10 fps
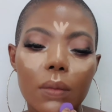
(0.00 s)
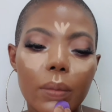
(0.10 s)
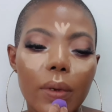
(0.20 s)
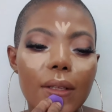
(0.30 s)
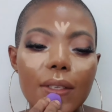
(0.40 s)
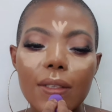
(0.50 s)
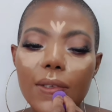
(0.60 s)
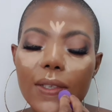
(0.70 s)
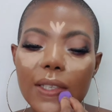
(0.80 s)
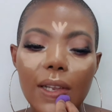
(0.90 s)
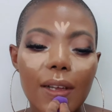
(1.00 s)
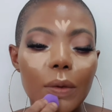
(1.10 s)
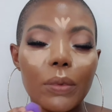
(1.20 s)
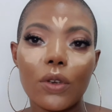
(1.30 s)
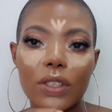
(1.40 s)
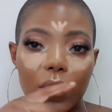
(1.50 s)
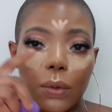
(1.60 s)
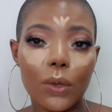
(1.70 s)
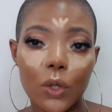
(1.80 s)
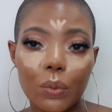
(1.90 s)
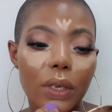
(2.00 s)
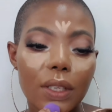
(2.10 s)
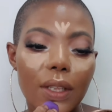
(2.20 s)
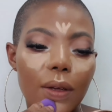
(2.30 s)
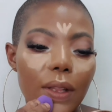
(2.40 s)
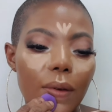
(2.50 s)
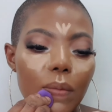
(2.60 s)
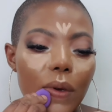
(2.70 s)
blend this concealer out because I don't want to spread it out that